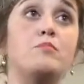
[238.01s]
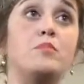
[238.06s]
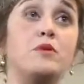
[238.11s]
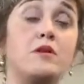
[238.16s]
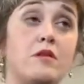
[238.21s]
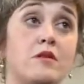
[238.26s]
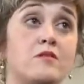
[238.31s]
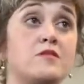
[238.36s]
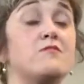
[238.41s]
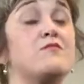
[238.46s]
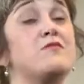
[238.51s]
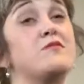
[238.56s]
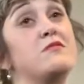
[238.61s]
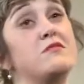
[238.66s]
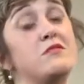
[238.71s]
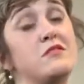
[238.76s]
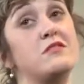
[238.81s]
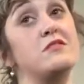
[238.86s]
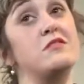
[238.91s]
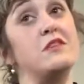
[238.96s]
because of
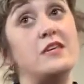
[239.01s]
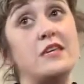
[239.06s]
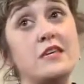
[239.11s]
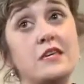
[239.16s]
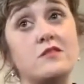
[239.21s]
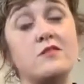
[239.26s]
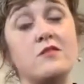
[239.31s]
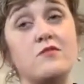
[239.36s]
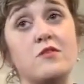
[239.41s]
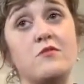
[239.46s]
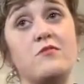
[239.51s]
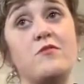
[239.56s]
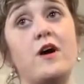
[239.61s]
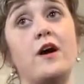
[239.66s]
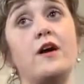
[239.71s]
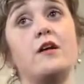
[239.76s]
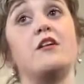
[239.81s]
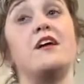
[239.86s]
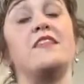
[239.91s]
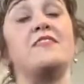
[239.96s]
the heat of the
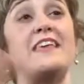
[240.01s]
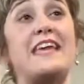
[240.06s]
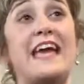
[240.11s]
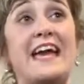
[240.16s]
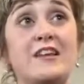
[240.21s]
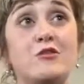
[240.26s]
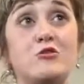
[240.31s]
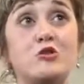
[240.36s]
fire and the